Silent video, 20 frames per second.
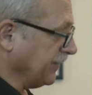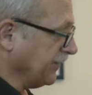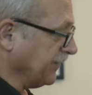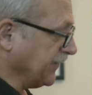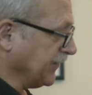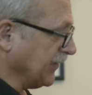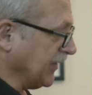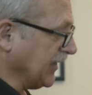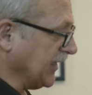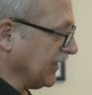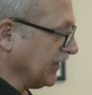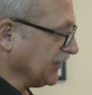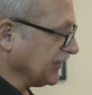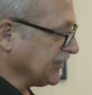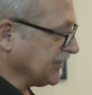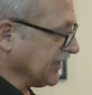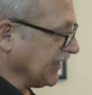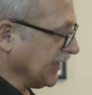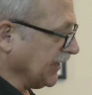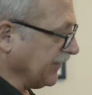Right now it's
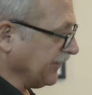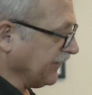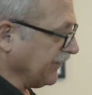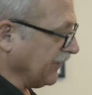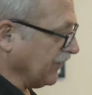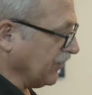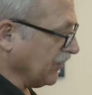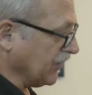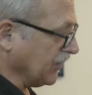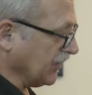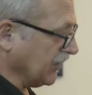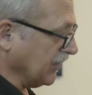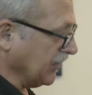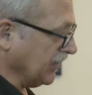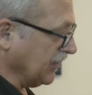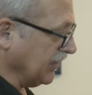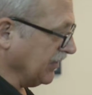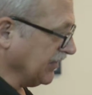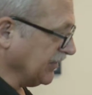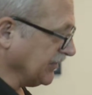set up for
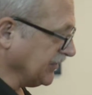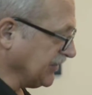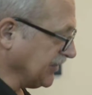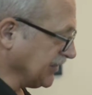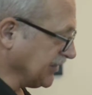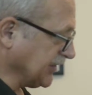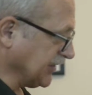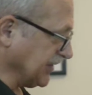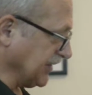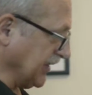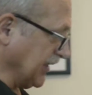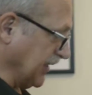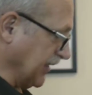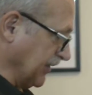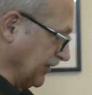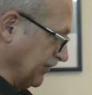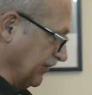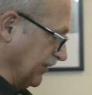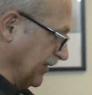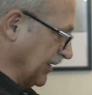just
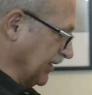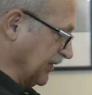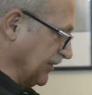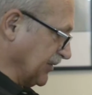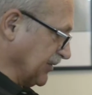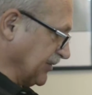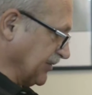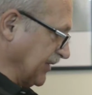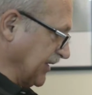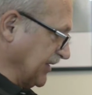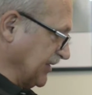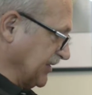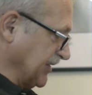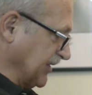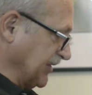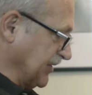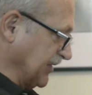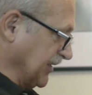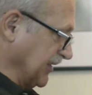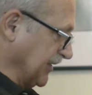regular straight
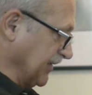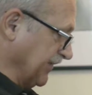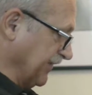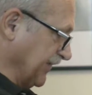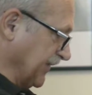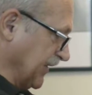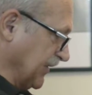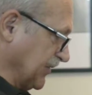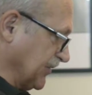stitching. I'll